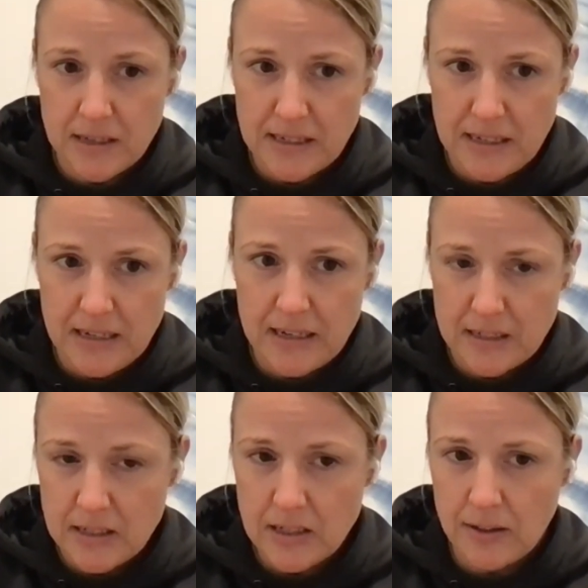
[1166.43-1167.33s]
I didn't
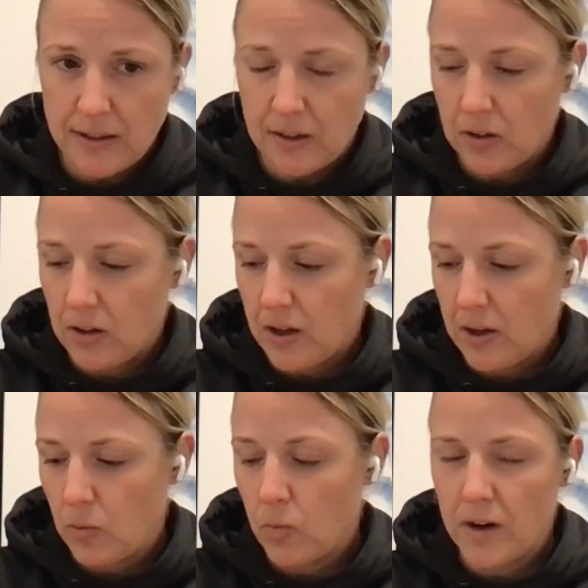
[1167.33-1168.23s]
necessarily
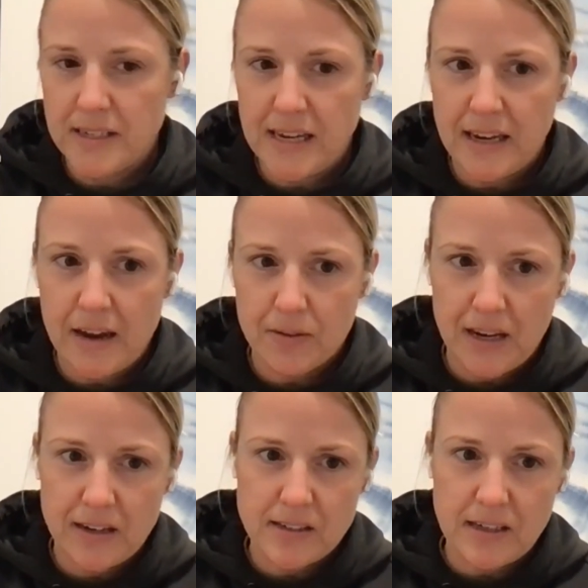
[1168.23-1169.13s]
want to take
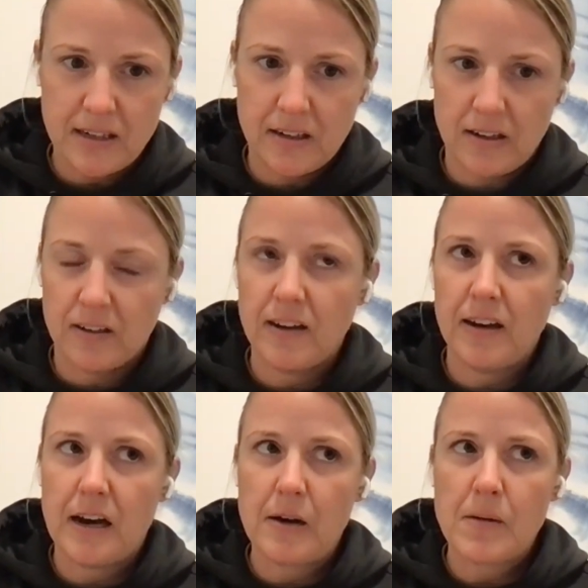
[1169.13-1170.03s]
Afghanistan
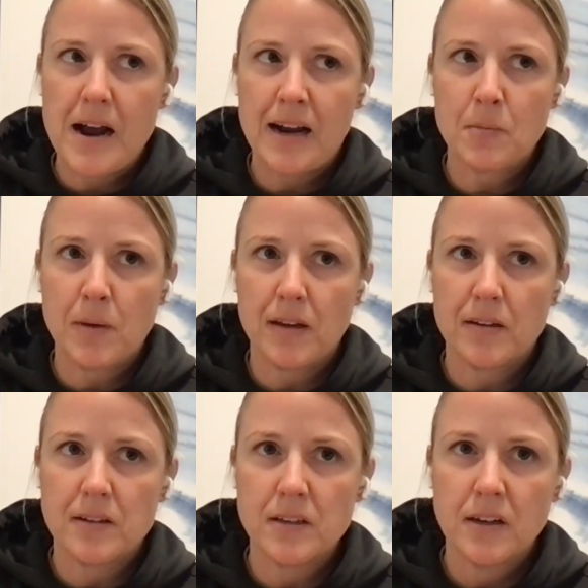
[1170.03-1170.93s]
and Iraq
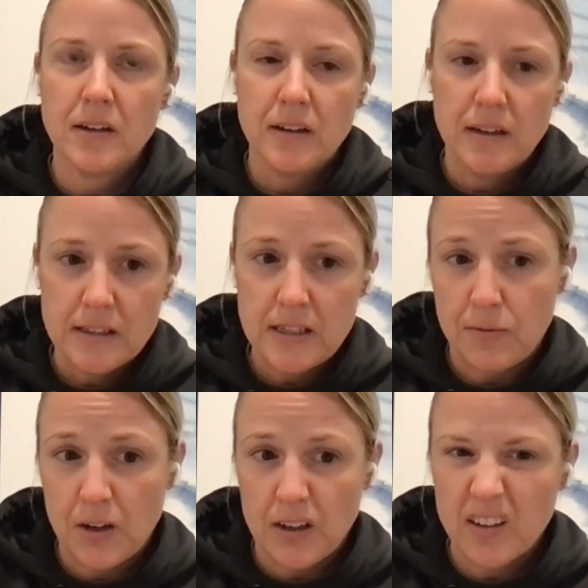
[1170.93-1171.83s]
because
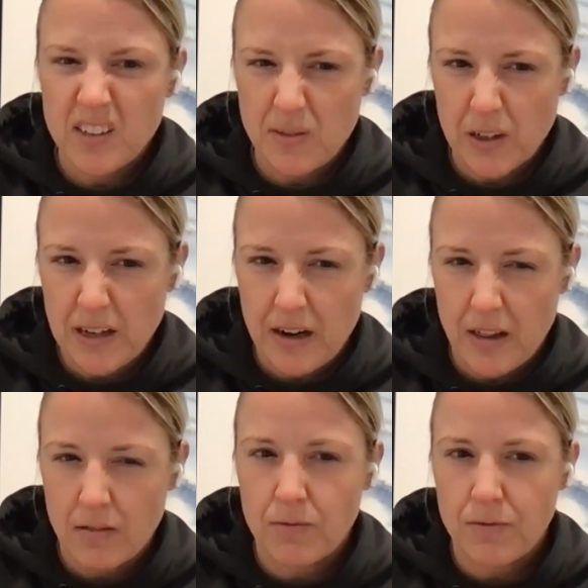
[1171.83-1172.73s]
different
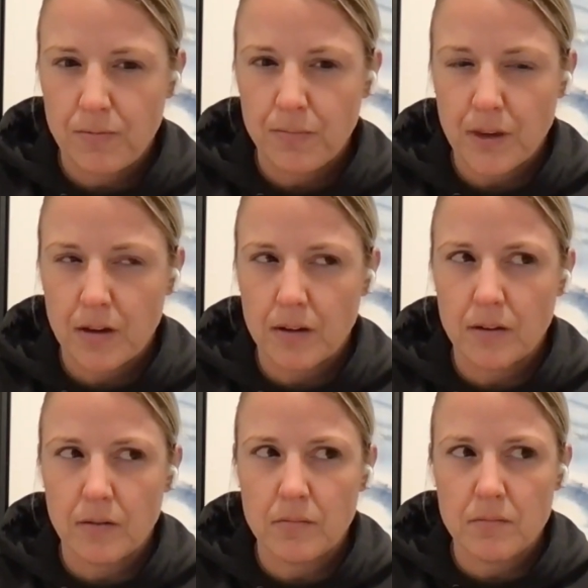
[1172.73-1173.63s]
kind of
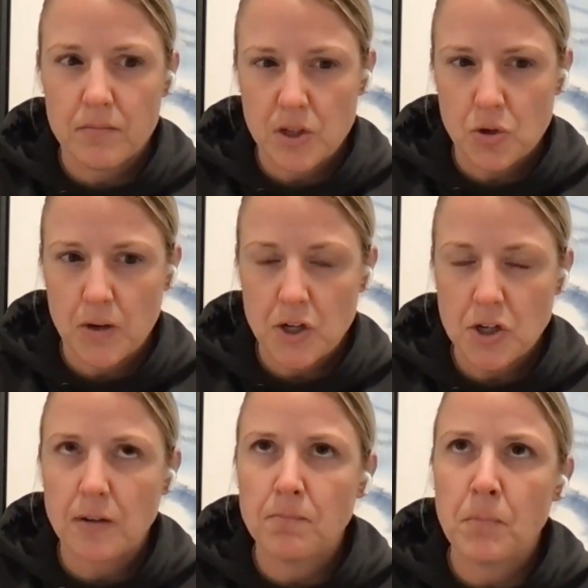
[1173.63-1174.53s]

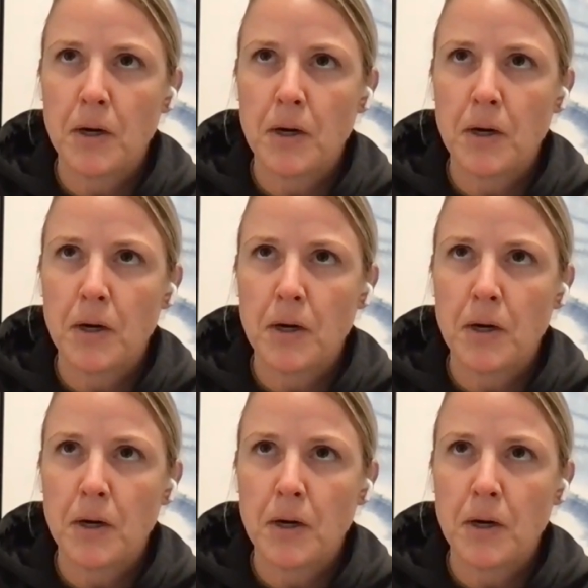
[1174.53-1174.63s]
situation.